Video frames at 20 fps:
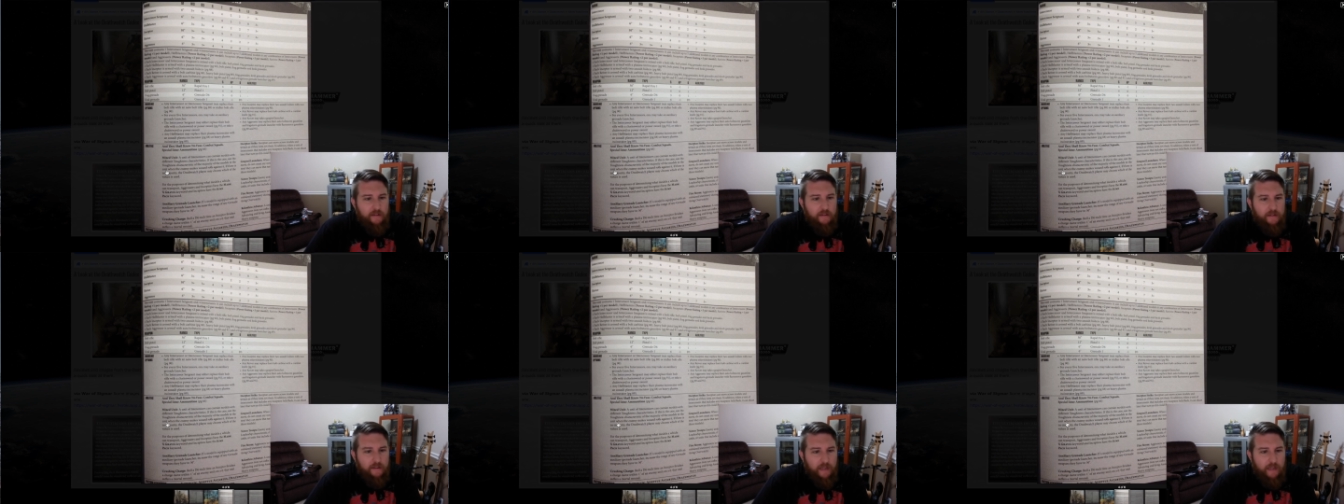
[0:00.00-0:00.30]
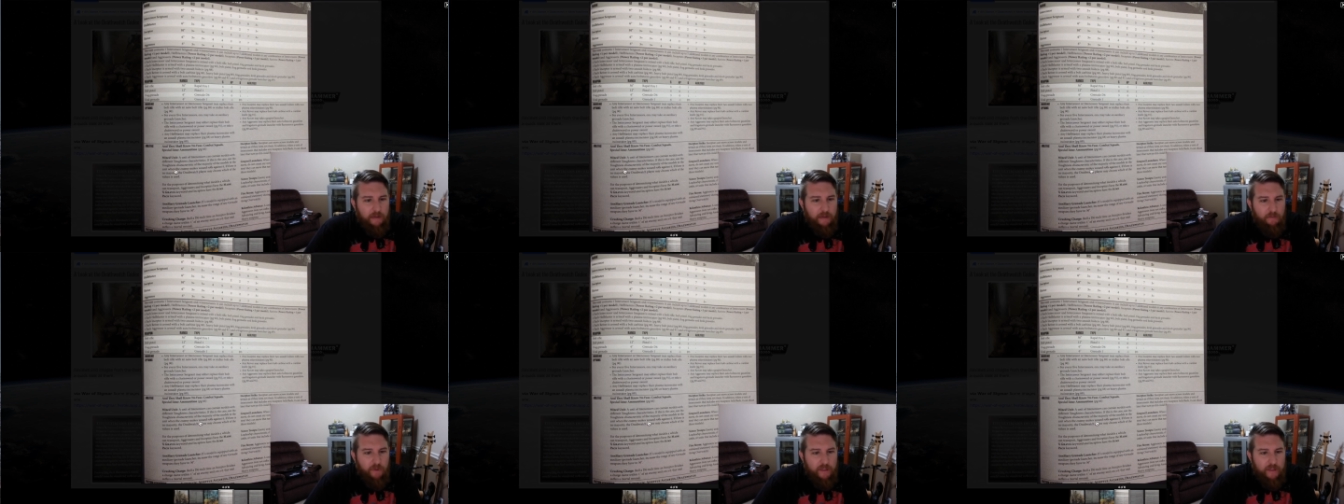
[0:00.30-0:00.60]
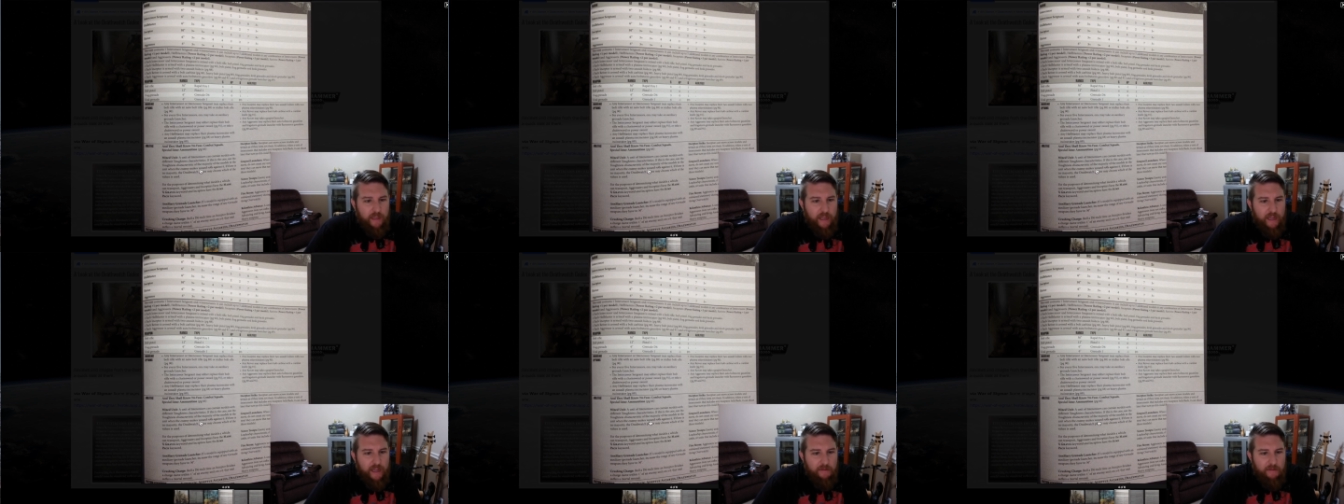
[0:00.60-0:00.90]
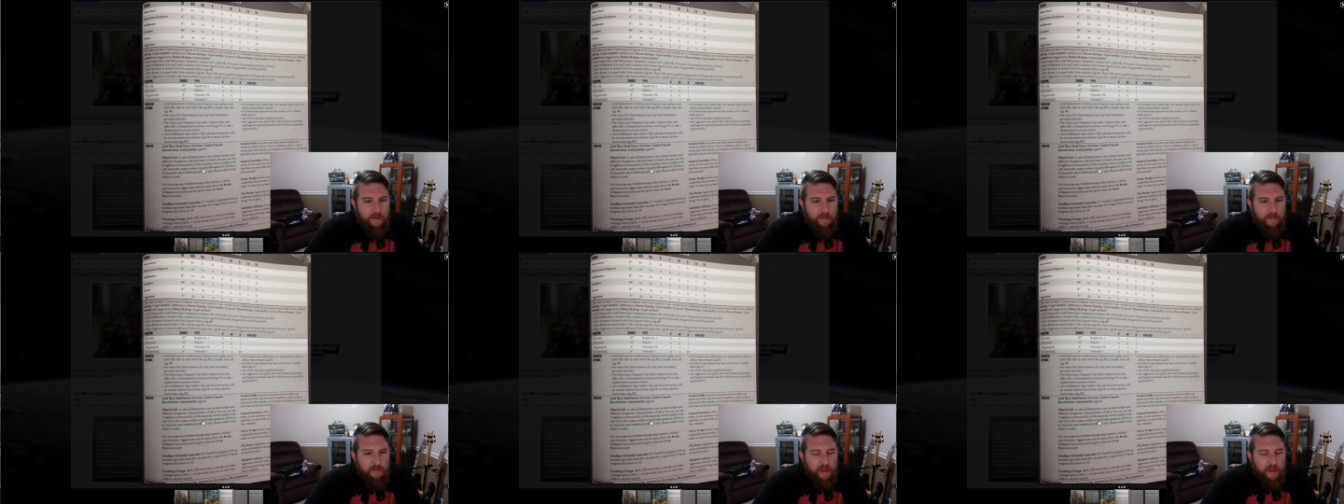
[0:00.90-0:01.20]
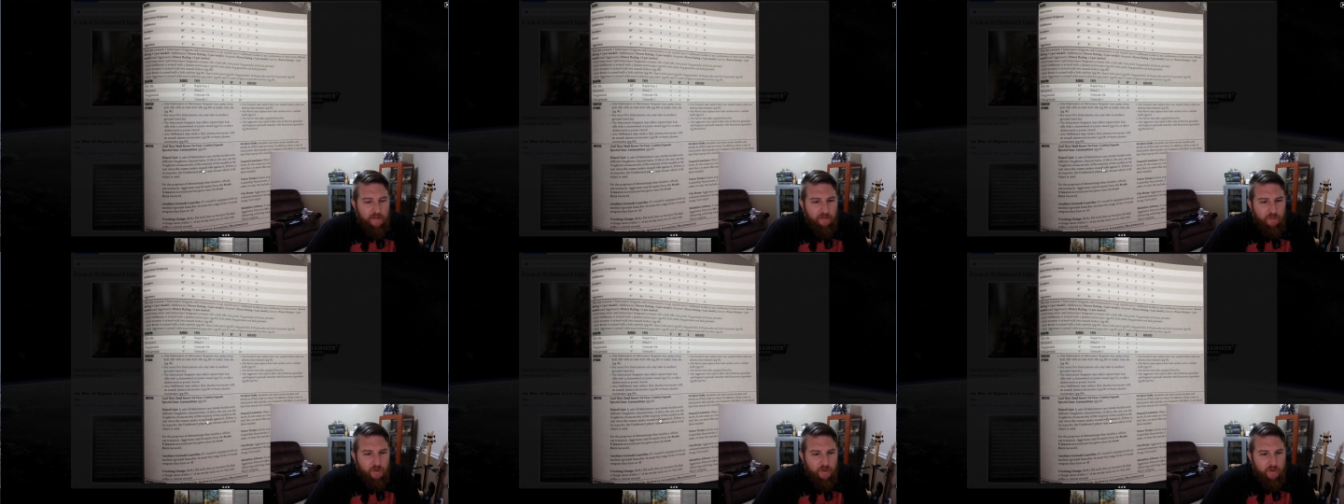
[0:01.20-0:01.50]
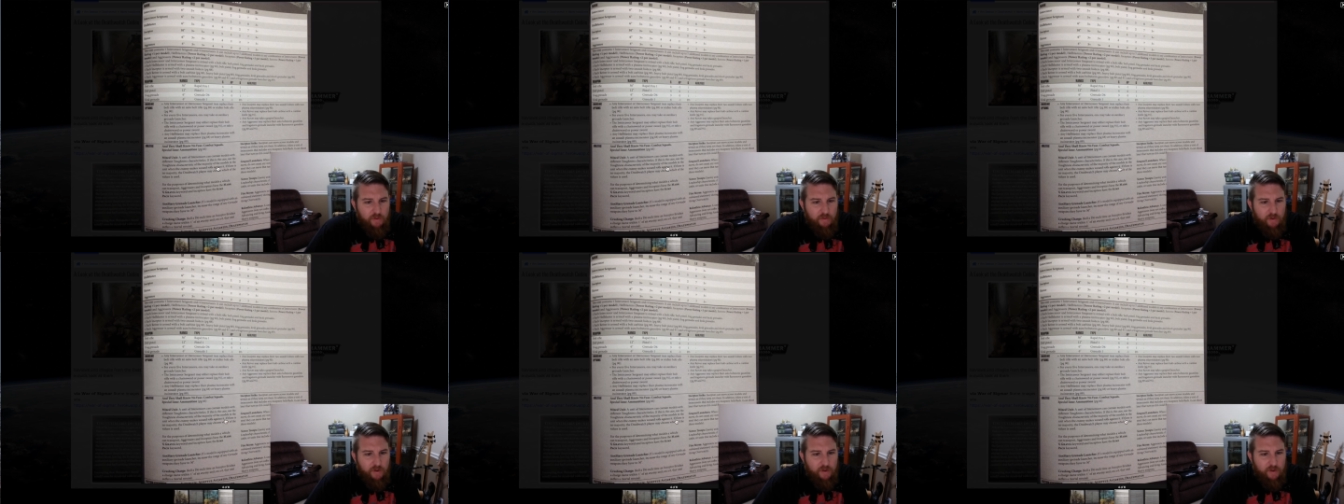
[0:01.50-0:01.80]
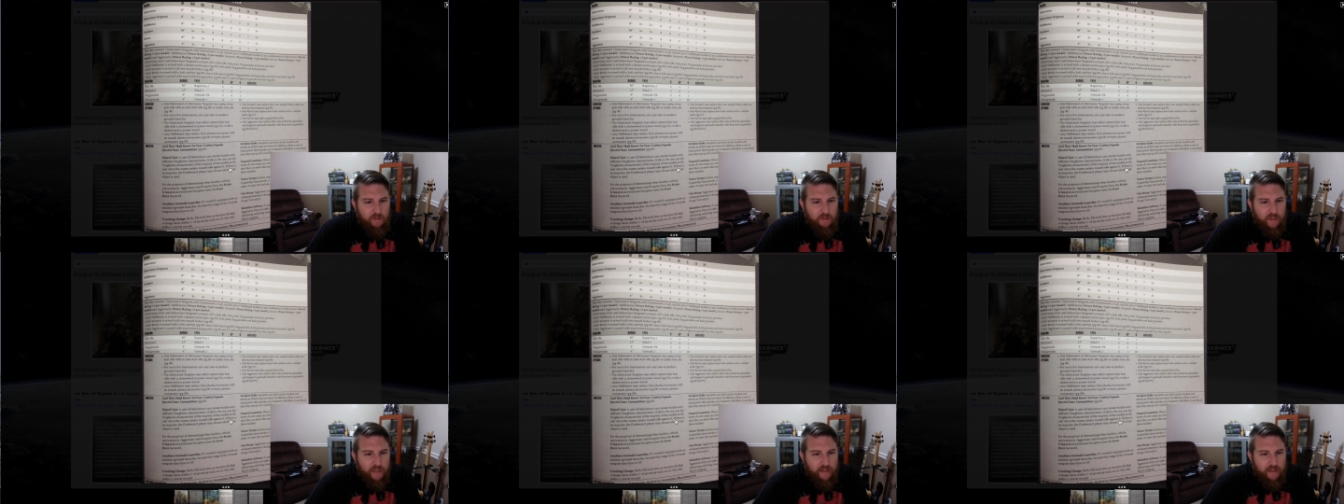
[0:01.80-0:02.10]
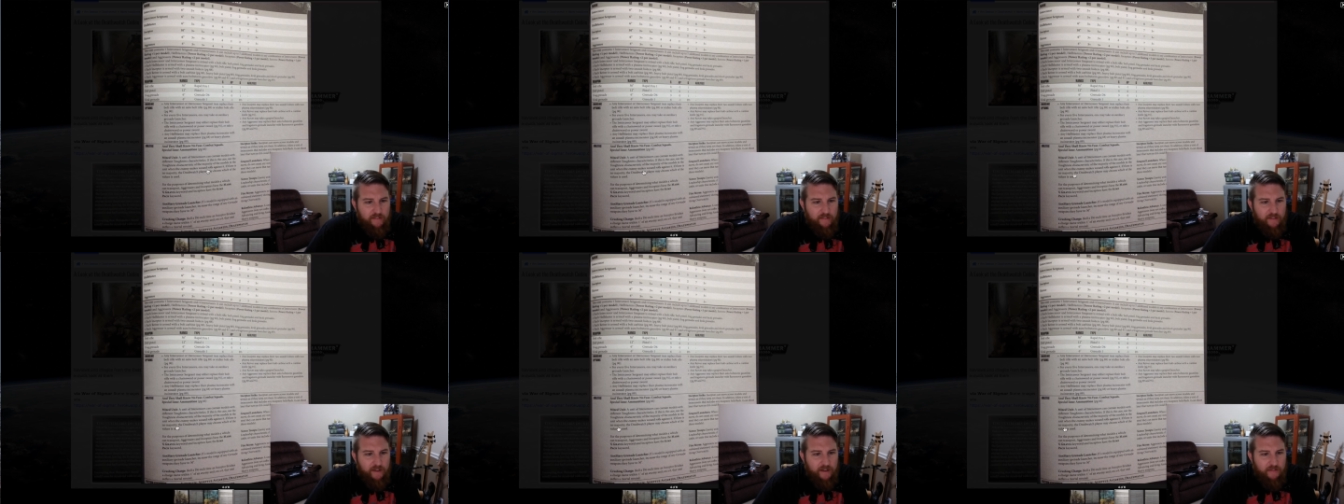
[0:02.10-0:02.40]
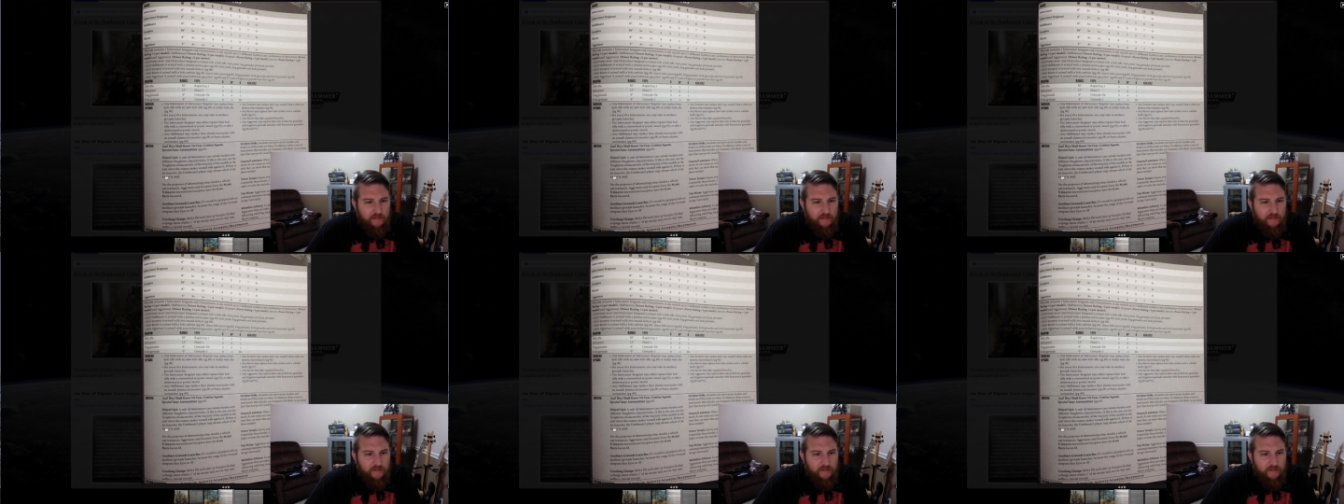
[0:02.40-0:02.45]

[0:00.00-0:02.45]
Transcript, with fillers: And when the enemy makes wound rolls against it,